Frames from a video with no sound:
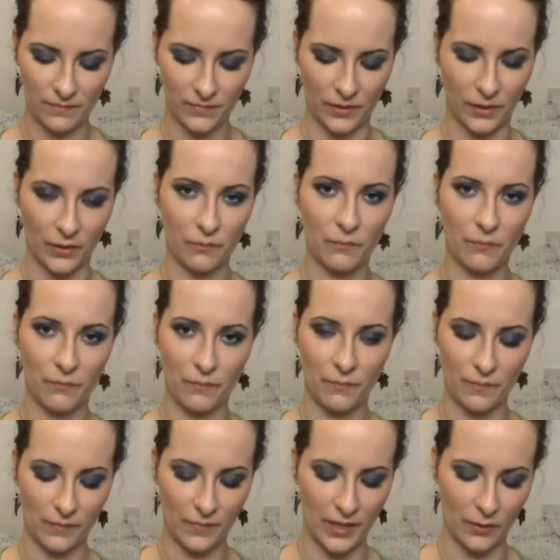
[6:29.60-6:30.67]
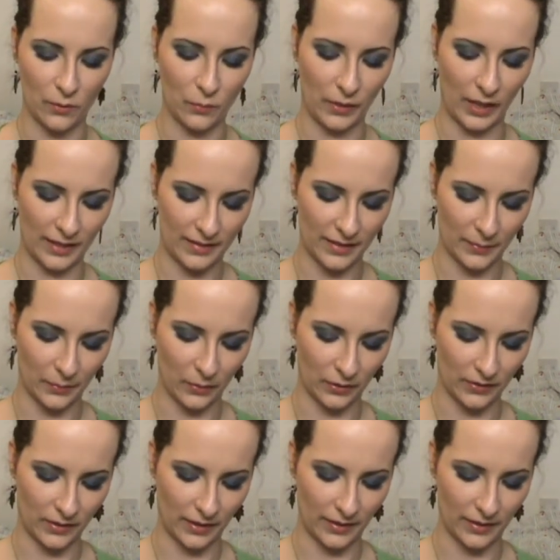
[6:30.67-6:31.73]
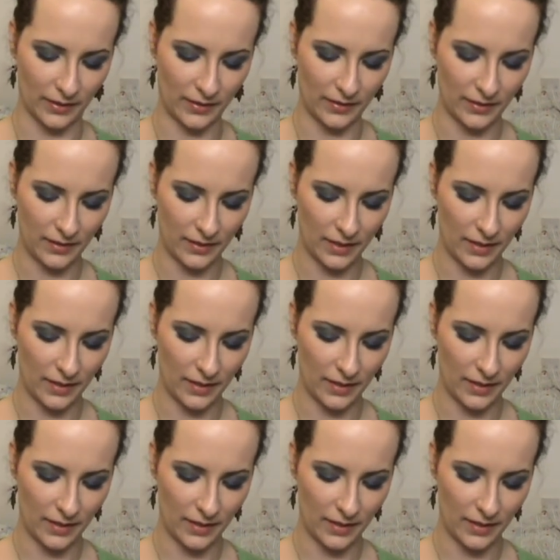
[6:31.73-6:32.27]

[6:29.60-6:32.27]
you know, little plastic box like this,